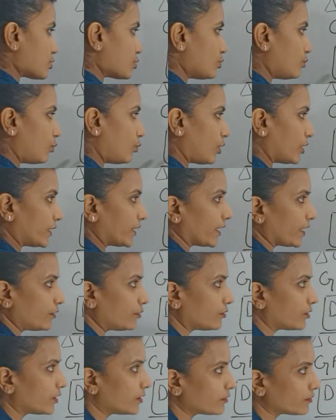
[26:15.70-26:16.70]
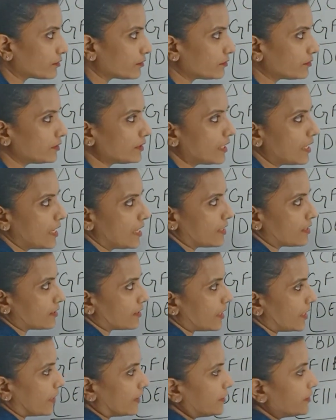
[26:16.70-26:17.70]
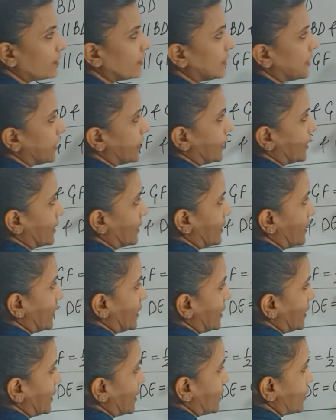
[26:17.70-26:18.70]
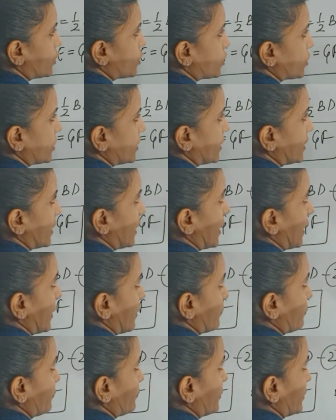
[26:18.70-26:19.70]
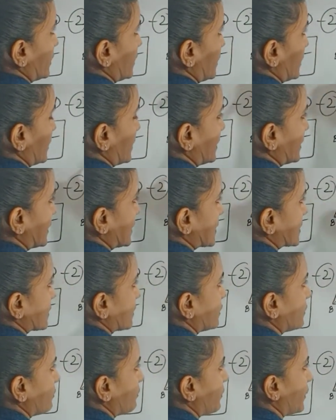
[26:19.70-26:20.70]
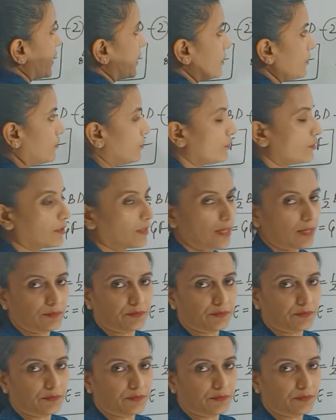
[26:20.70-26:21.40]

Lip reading: what can you conclude? That DGFE is a parallelogram,